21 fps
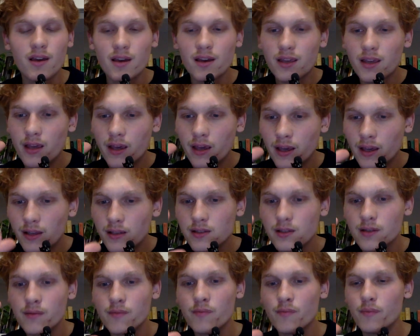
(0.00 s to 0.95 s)

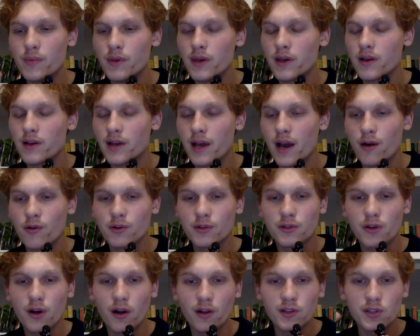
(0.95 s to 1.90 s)
kingdom, being now in
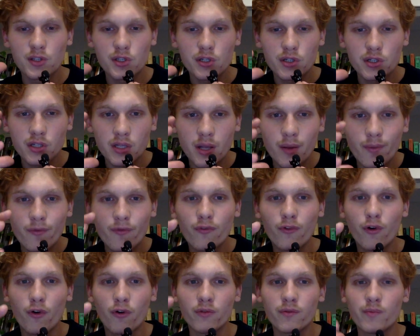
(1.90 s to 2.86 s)
God's
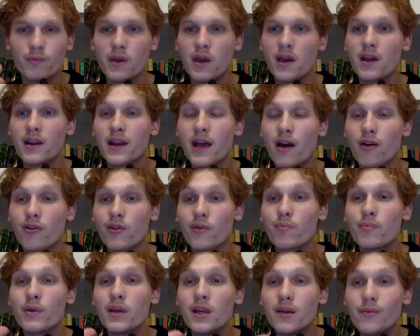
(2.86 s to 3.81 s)
sheepfold, being now the
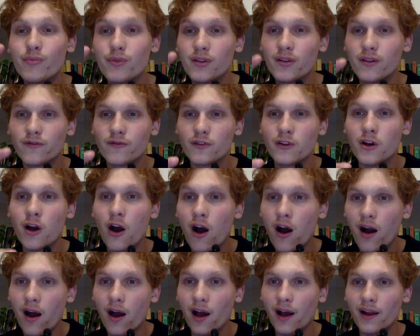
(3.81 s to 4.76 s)
people of
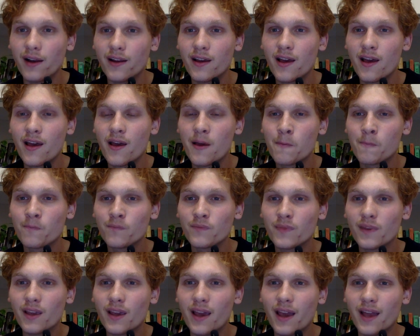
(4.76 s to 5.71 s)
God,
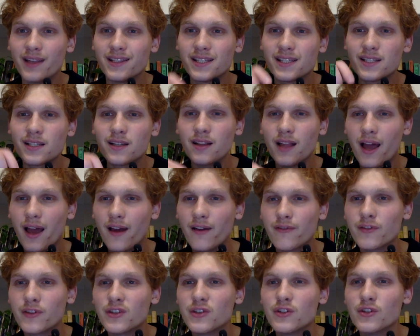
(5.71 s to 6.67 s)
and still
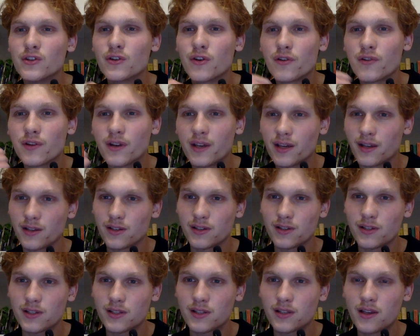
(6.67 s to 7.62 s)
having
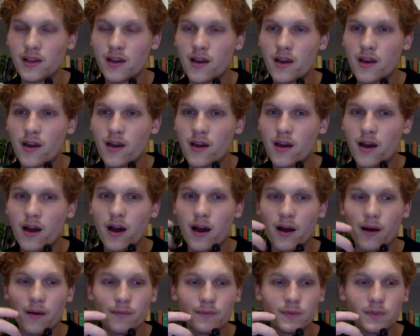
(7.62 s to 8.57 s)
yearnings
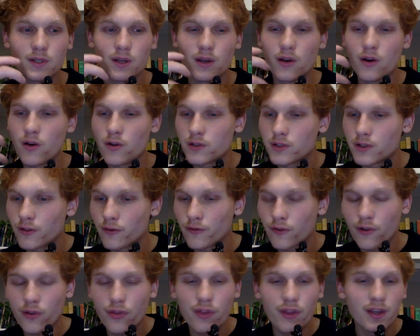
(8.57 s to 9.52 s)
um, to go to,
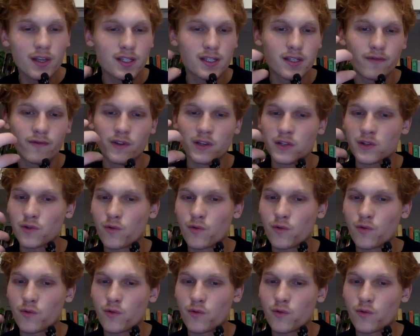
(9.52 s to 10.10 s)
for things of this